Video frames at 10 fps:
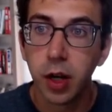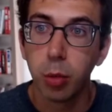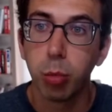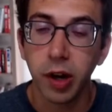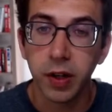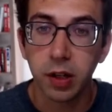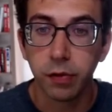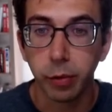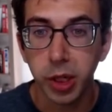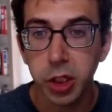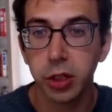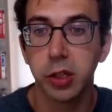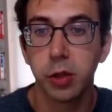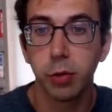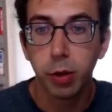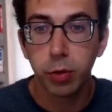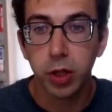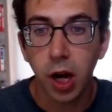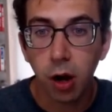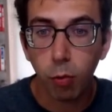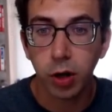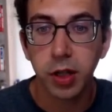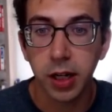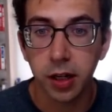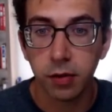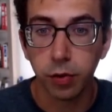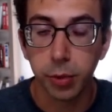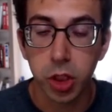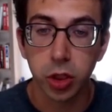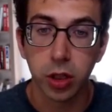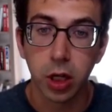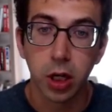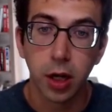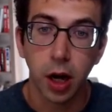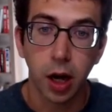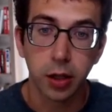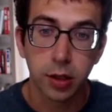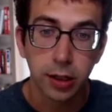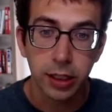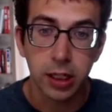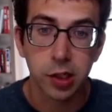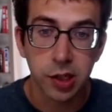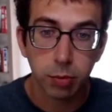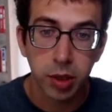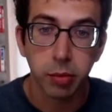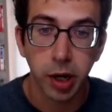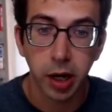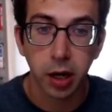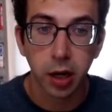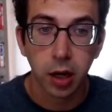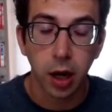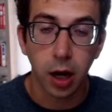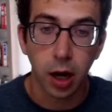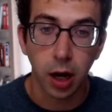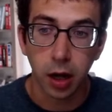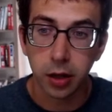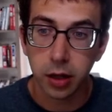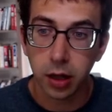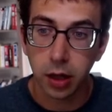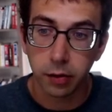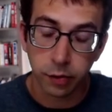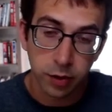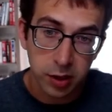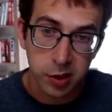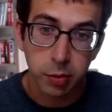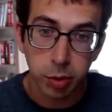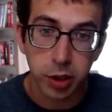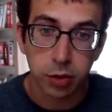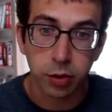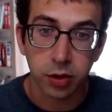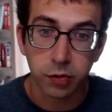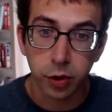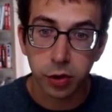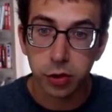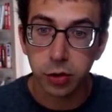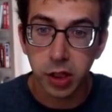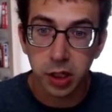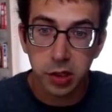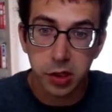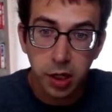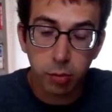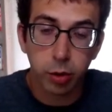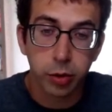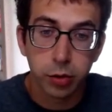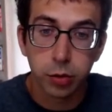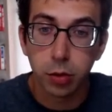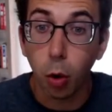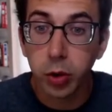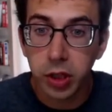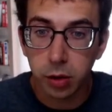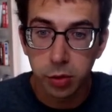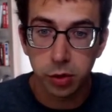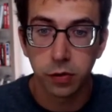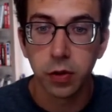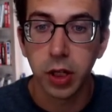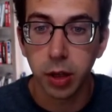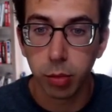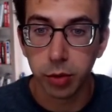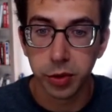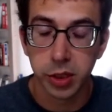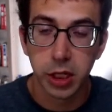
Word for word: private information, and so we would not want that information uh, to leak simply by uh, uh, simply to an adversary that is able to only observe the labels